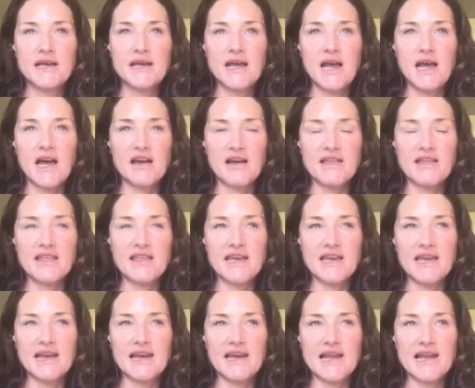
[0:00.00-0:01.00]
and i think
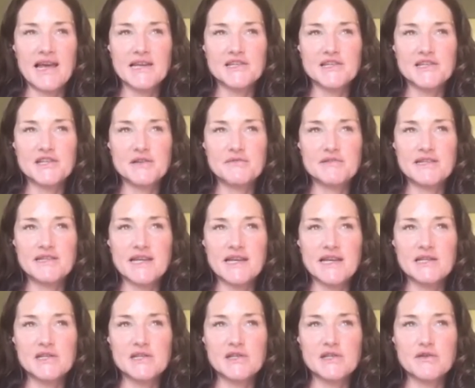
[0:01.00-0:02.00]
it lets you dig
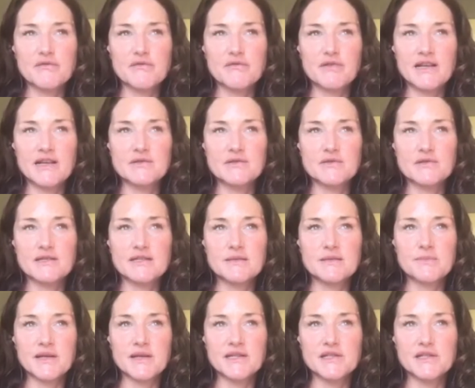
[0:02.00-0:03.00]
into your resources a
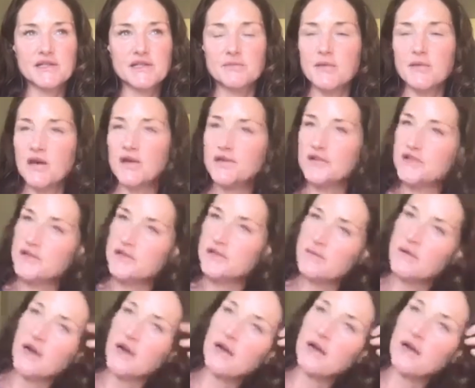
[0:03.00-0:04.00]
bit too much
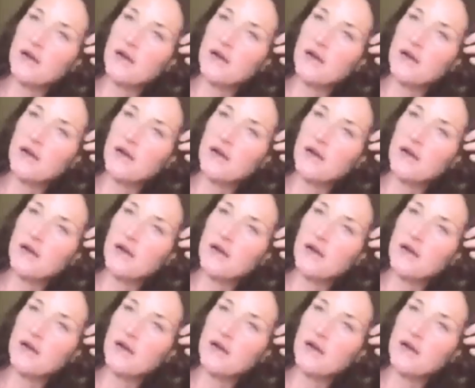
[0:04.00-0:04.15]
um,